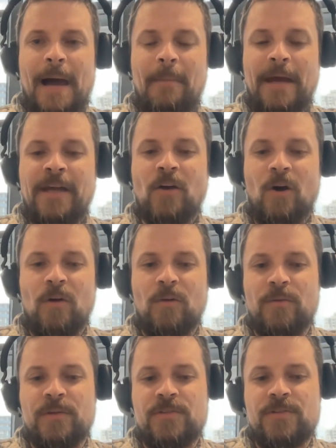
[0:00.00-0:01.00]
Our main goal
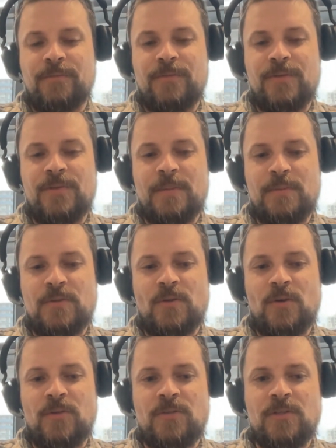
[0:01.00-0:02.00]
of this
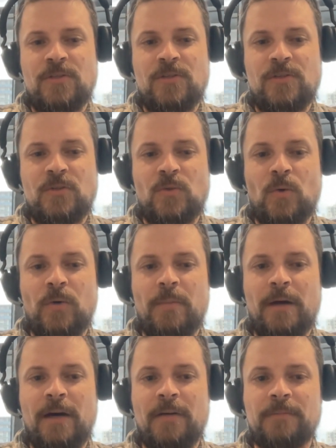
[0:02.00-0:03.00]
episode is just to talk
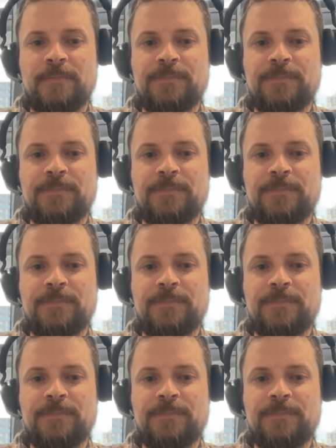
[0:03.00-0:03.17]
about